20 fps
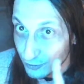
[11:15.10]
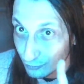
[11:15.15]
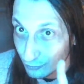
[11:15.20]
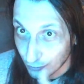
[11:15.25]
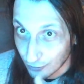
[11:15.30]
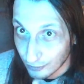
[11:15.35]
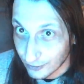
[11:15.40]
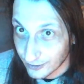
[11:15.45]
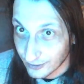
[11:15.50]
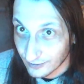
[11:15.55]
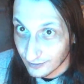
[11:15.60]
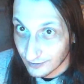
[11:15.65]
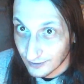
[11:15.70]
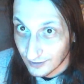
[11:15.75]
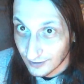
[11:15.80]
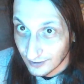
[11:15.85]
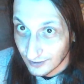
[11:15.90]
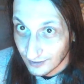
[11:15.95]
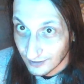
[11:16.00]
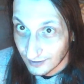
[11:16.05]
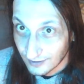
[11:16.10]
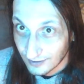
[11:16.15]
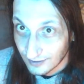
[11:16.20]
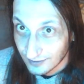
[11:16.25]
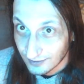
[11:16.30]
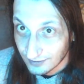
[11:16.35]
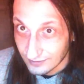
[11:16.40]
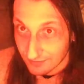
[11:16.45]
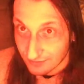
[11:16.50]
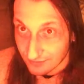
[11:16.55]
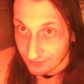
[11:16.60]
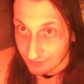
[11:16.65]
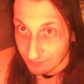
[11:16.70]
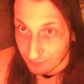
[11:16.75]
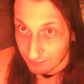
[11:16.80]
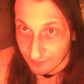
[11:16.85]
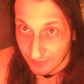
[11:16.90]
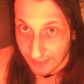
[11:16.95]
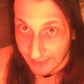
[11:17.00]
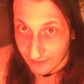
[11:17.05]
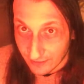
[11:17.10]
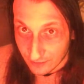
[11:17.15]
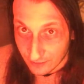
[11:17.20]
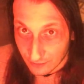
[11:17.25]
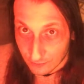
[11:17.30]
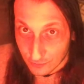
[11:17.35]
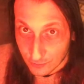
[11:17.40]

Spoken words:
you to learn, like